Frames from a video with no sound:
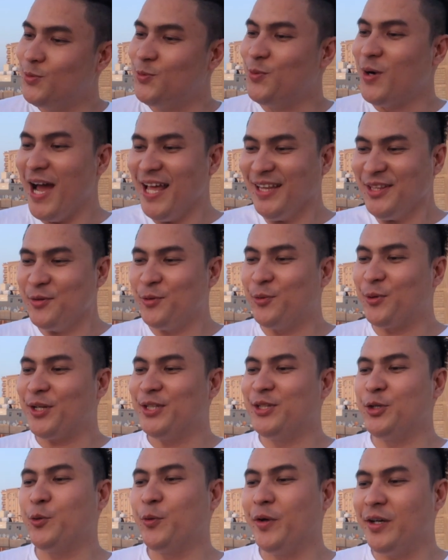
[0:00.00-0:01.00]
What
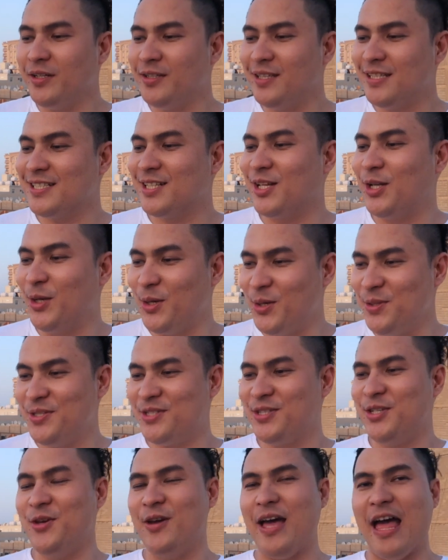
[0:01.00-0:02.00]
were the weirdest
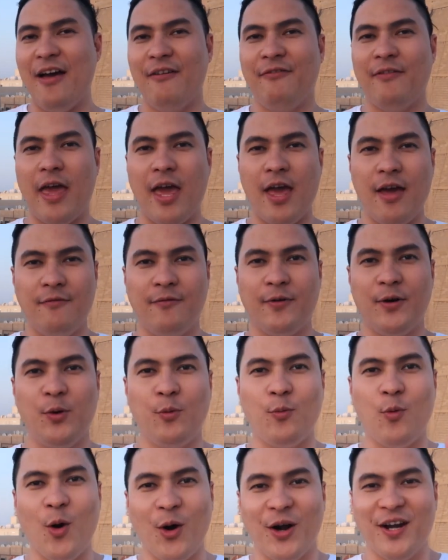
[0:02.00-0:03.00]
clothes you have
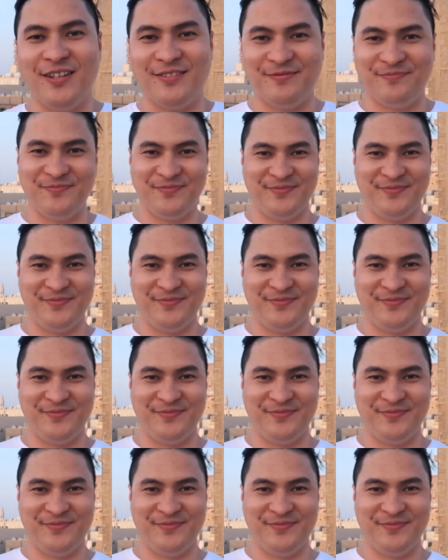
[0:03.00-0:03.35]
ever worn?